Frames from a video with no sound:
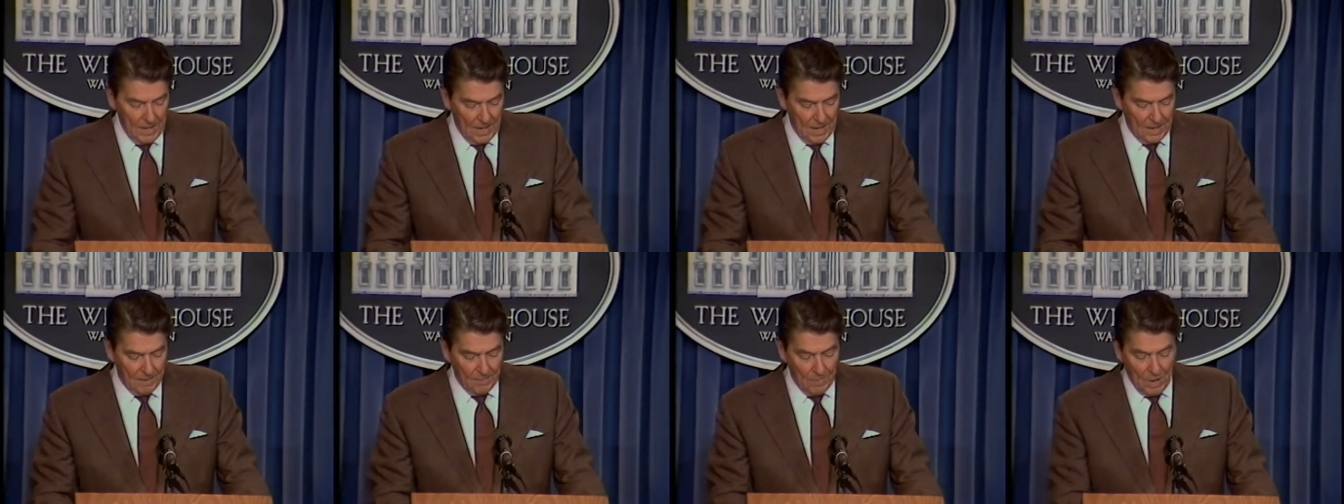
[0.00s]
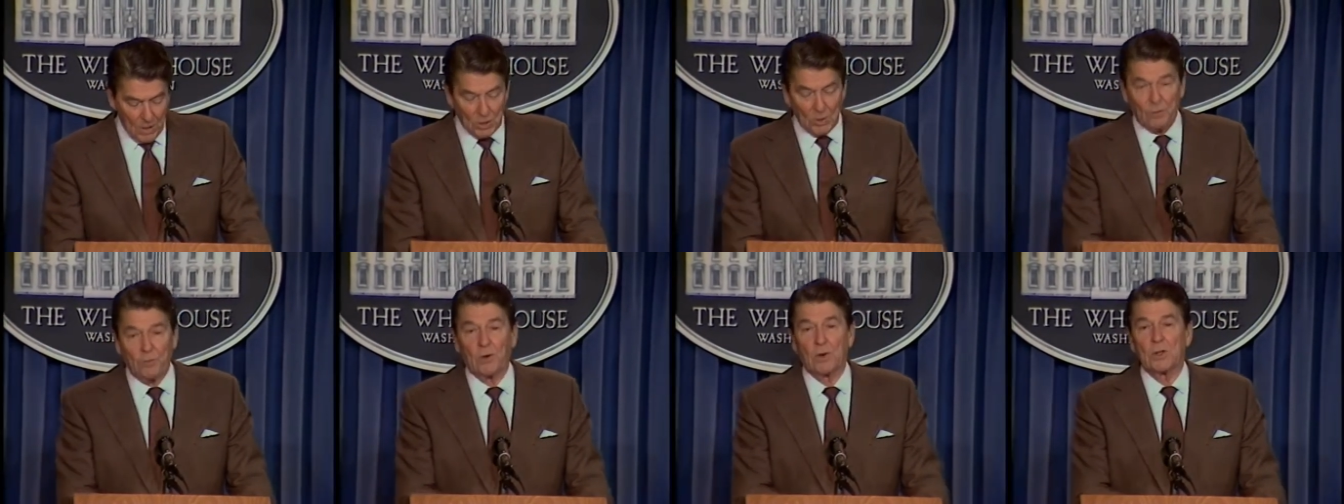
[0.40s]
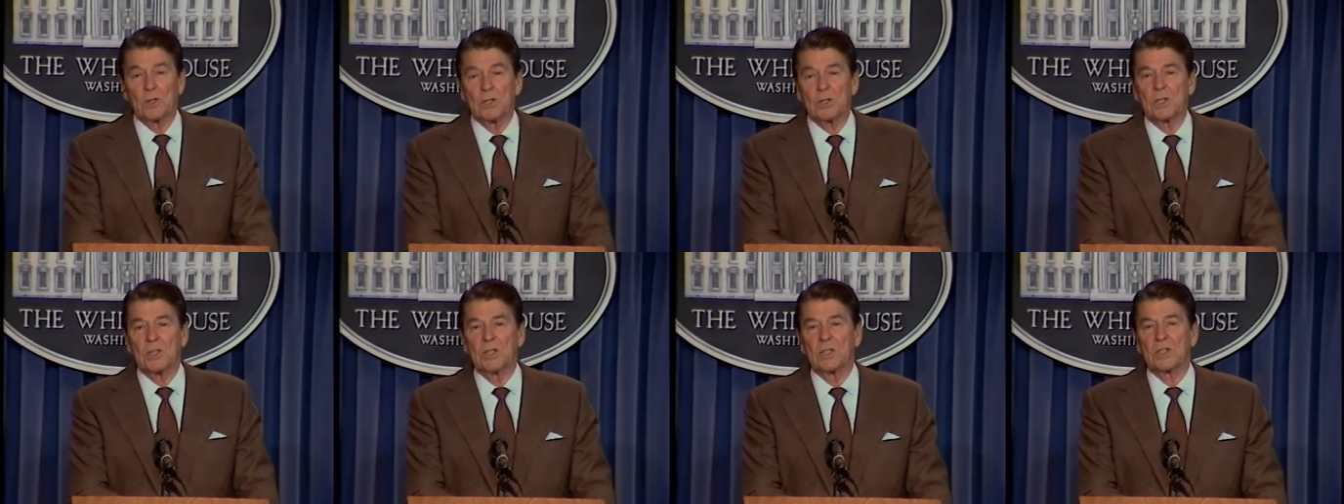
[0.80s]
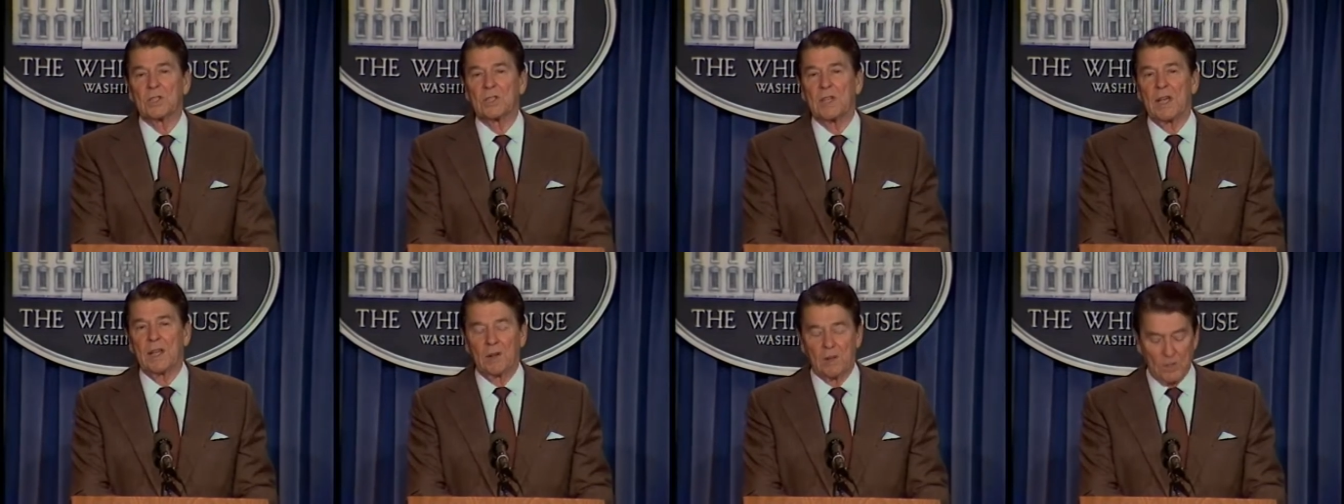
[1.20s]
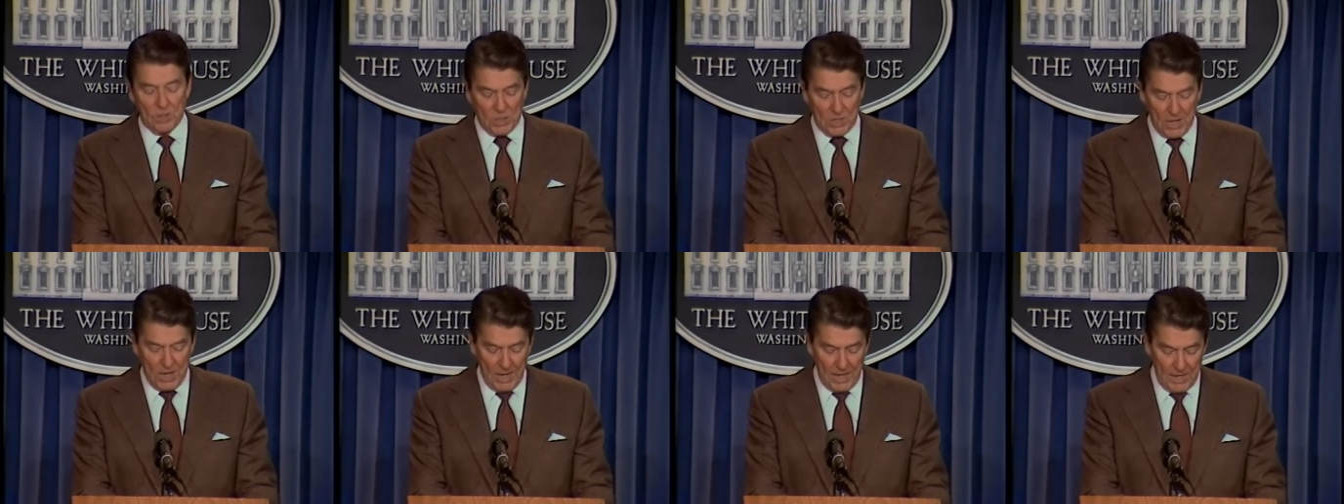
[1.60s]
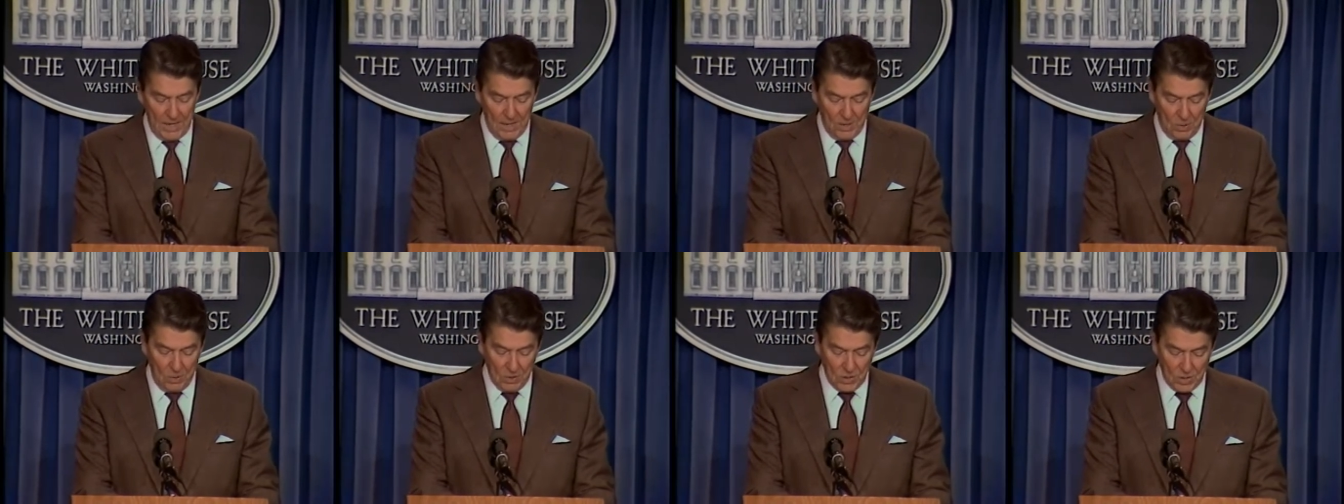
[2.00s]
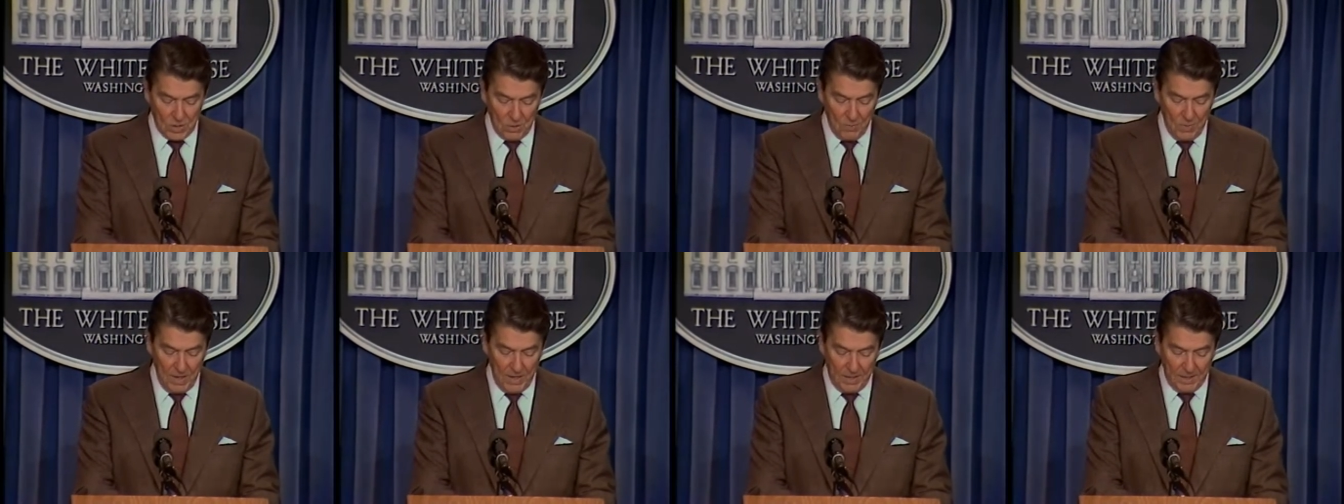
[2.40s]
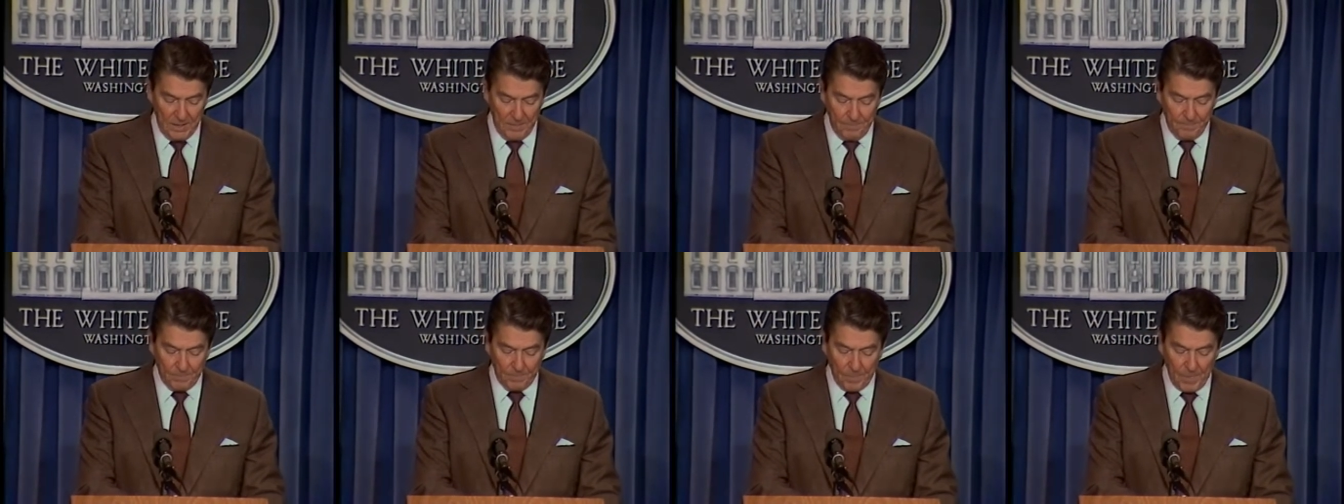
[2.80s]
On March 1st in San Jose, Costa Rica,